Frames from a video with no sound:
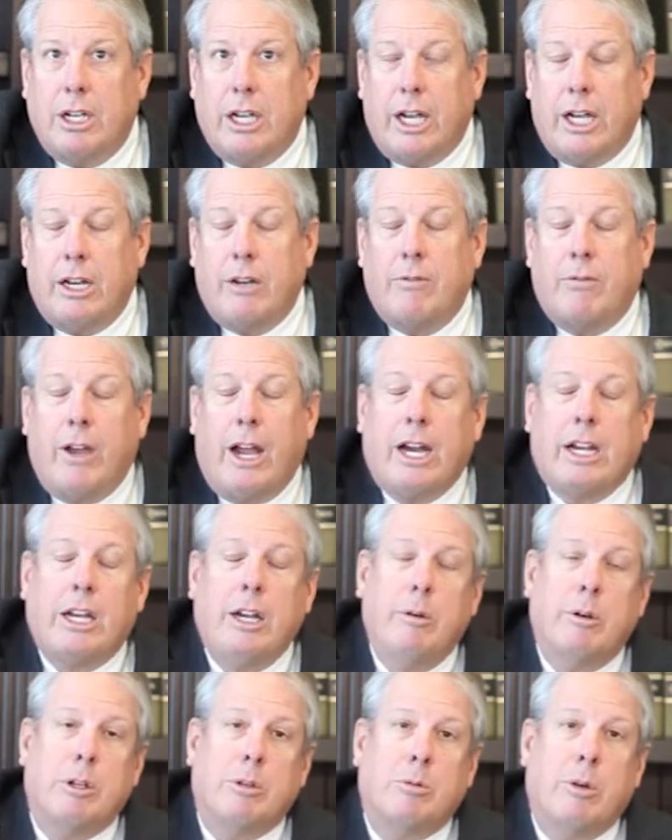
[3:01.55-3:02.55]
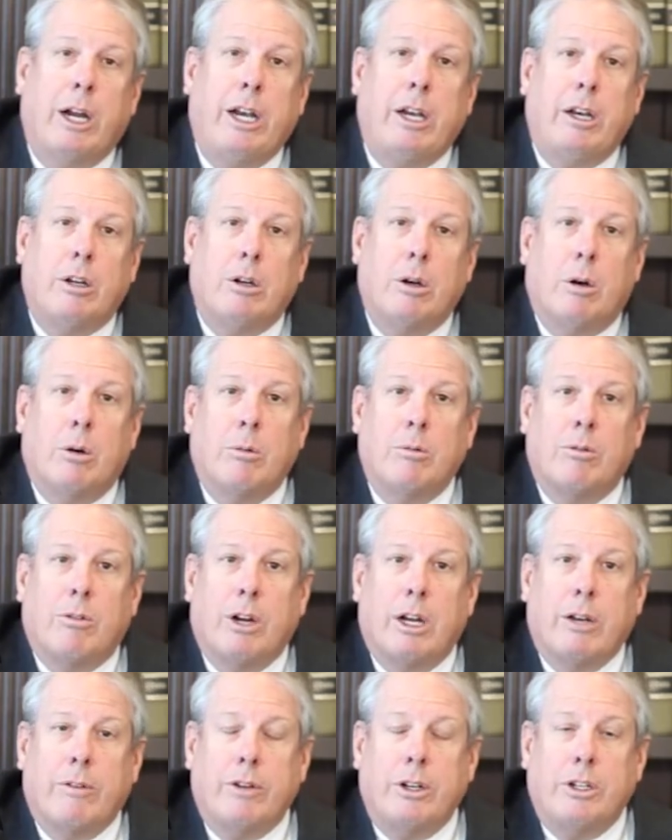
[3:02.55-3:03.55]
And in fact, he was ready to go in
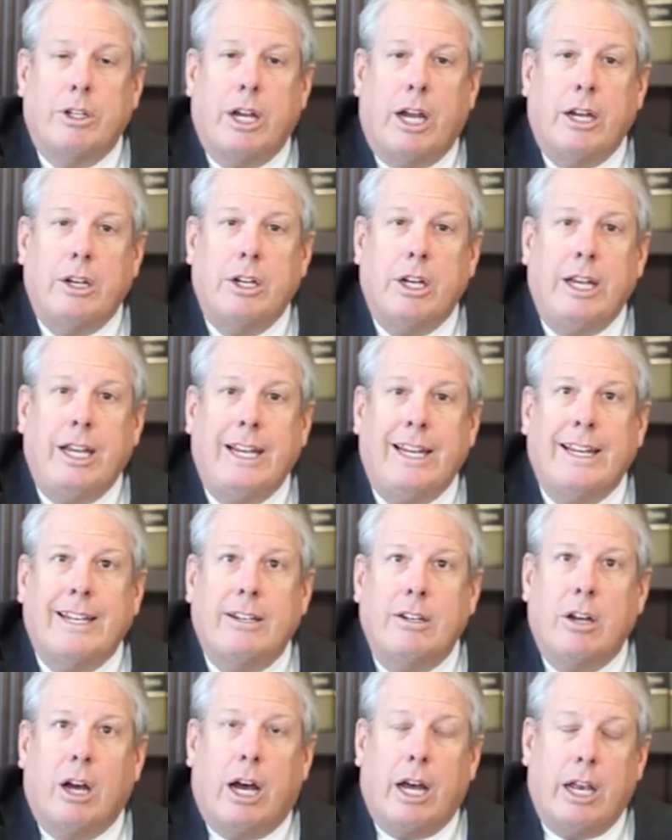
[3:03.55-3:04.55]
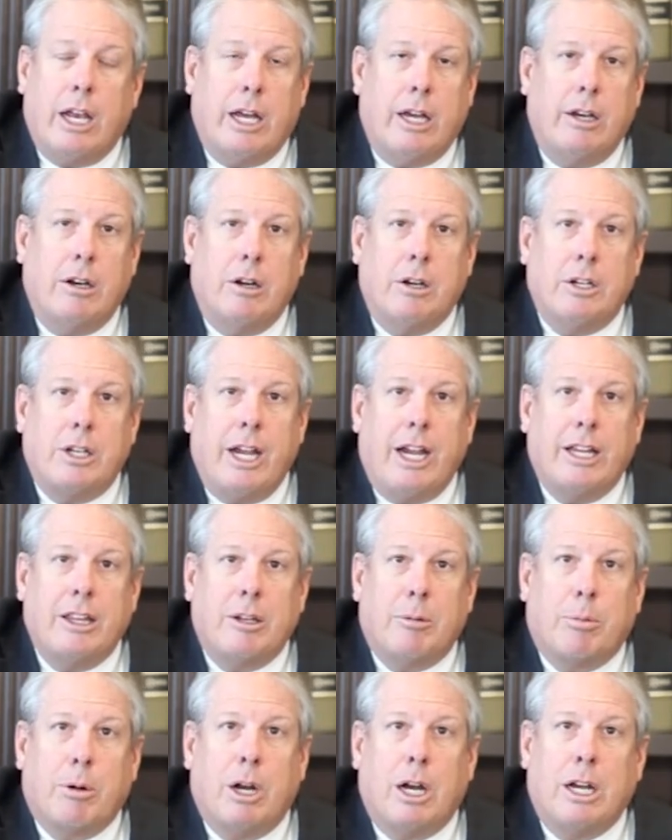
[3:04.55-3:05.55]
front of a judge, and he did not understand
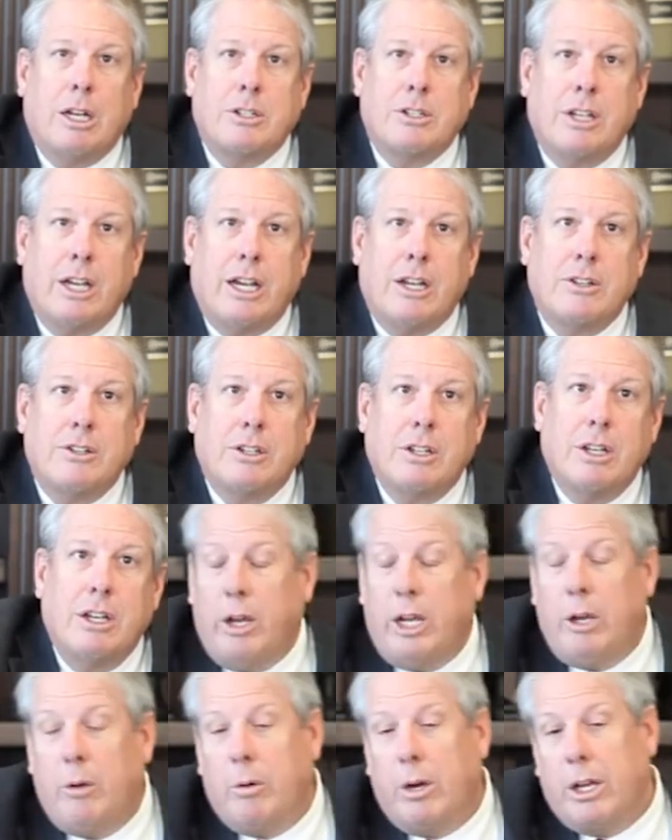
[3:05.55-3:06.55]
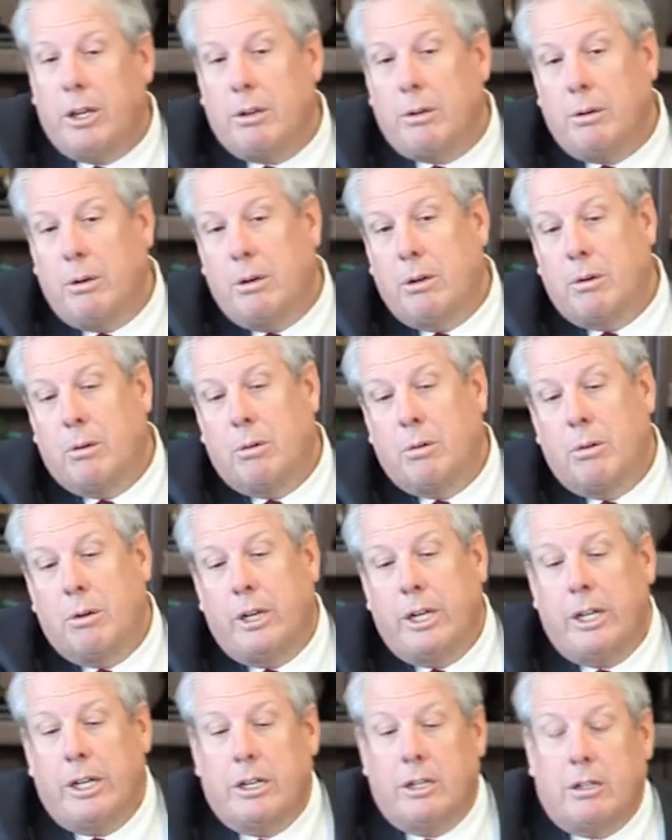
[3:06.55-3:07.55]
the process. He went through a
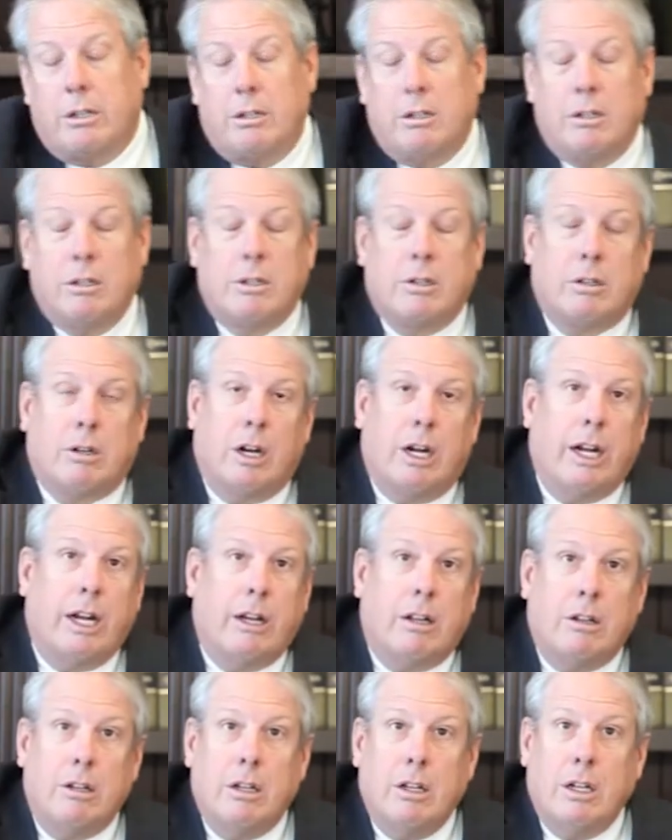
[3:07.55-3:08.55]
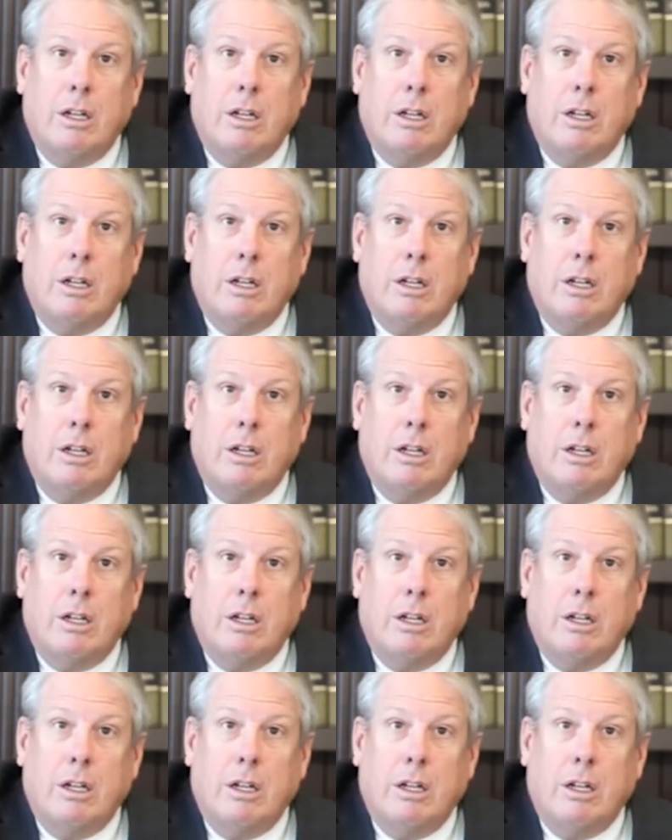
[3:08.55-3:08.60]
real trial.